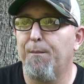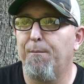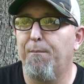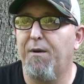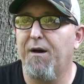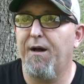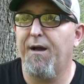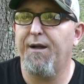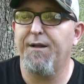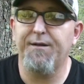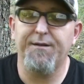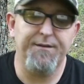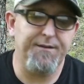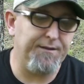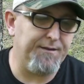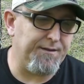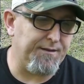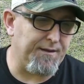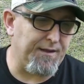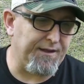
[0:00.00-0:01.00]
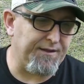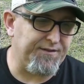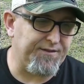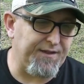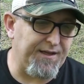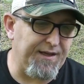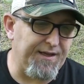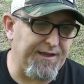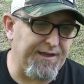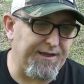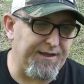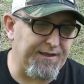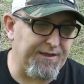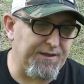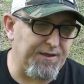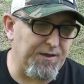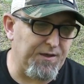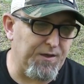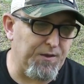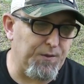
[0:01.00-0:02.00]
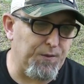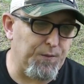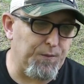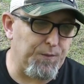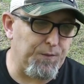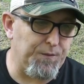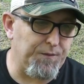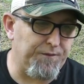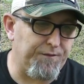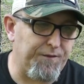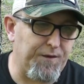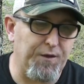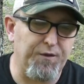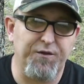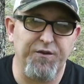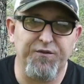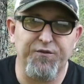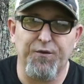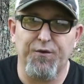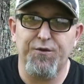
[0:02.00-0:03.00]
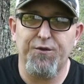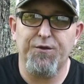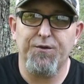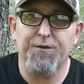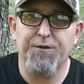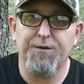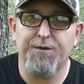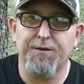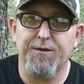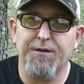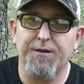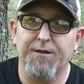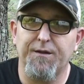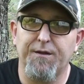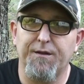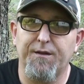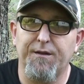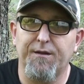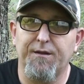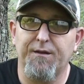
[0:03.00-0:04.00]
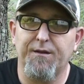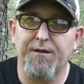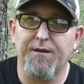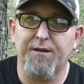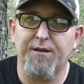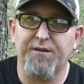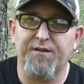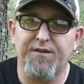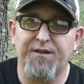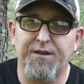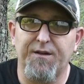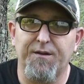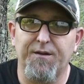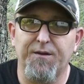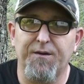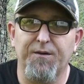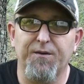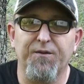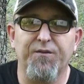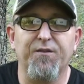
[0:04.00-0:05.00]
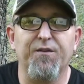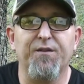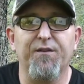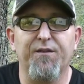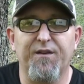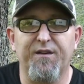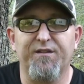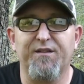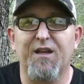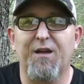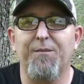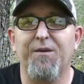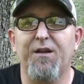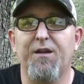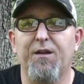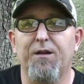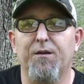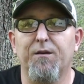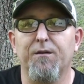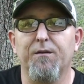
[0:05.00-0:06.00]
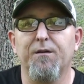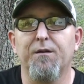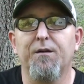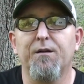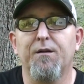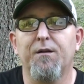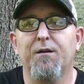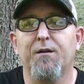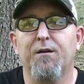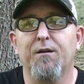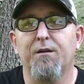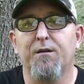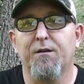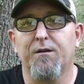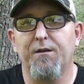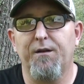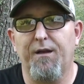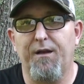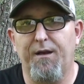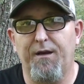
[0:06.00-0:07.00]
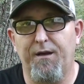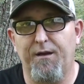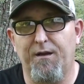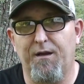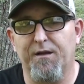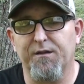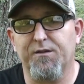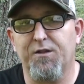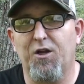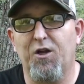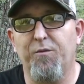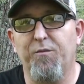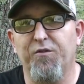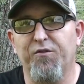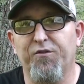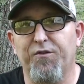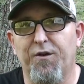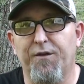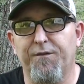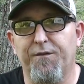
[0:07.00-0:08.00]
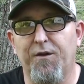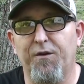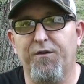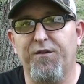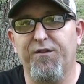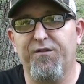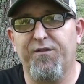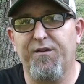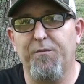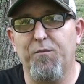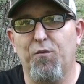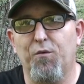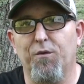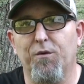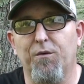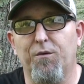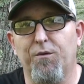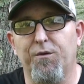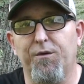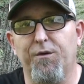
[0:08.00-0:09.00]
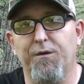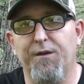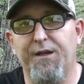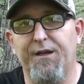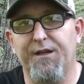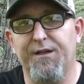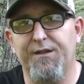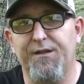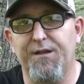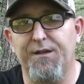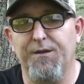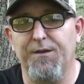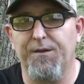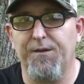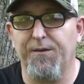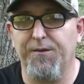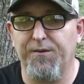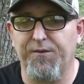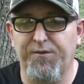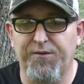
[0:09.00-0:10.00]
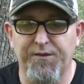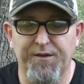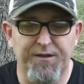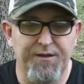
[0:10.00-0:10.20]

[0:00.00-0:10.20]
But like I say, you know, focus on your exteriors this time of year, and in October start focusing more on your interiors.